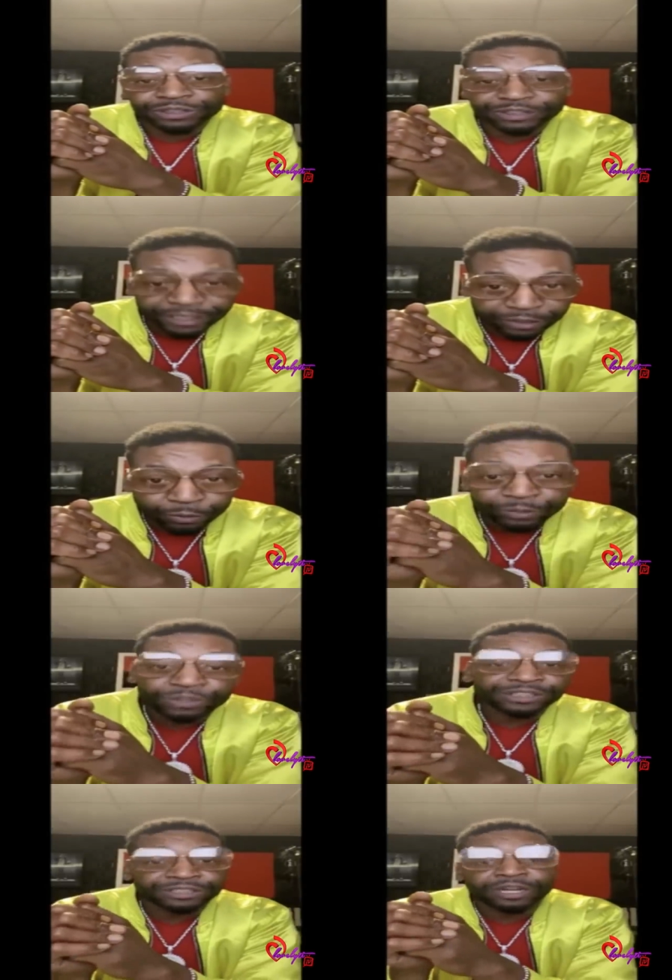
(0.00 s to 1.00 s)
dealing with,
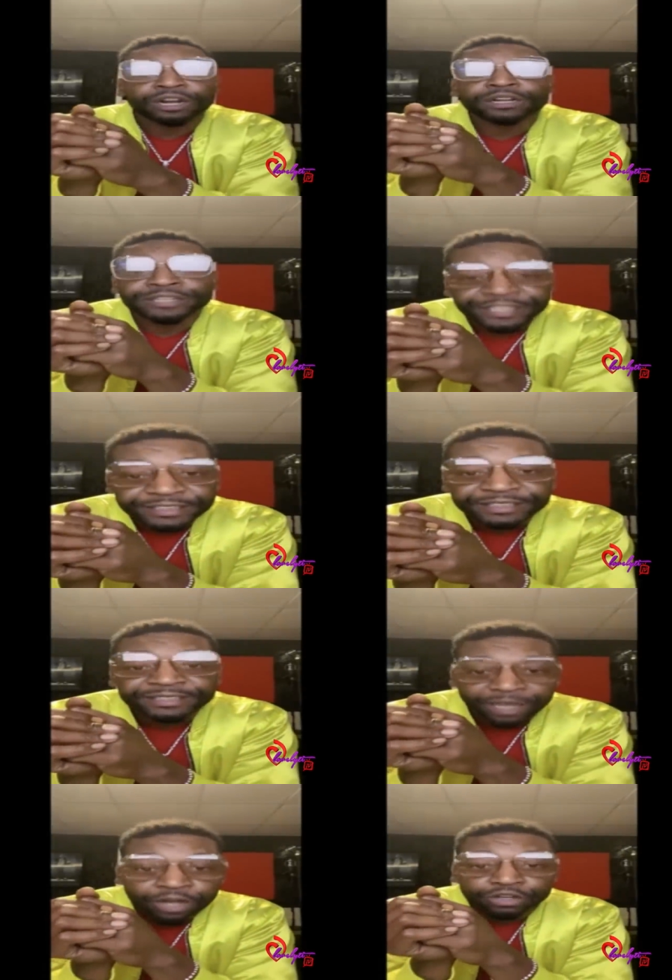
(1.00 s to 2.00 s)
which is her niece's
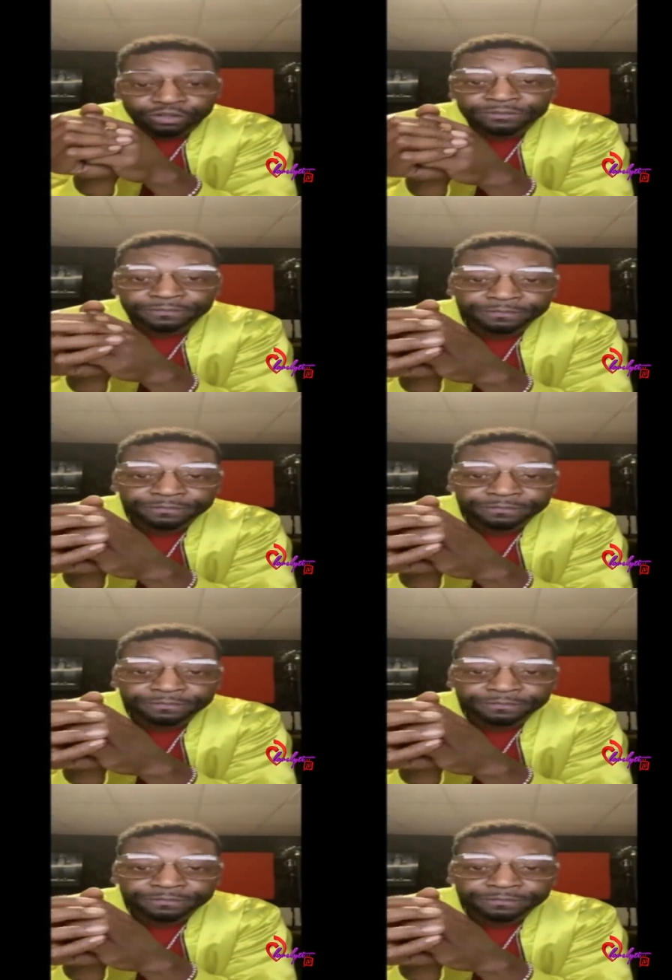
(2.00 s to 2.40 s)
uncle,